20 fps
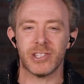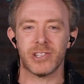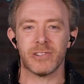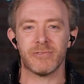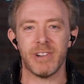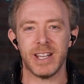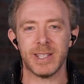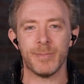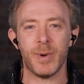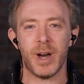to
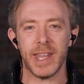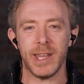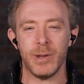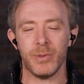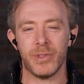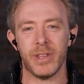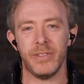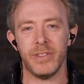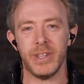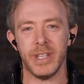raise money
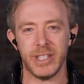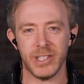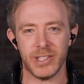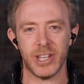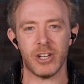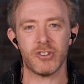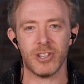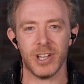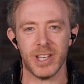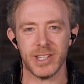within the
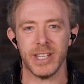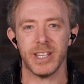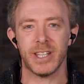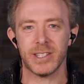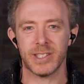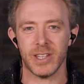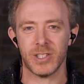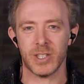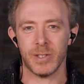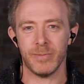decentralized
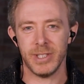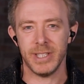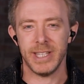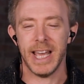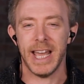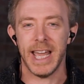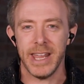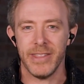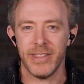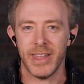ecosystem
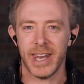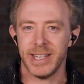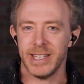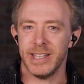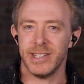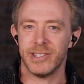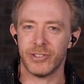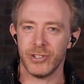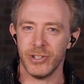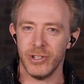today than it
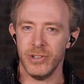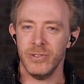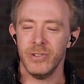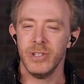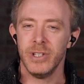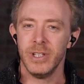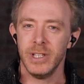is through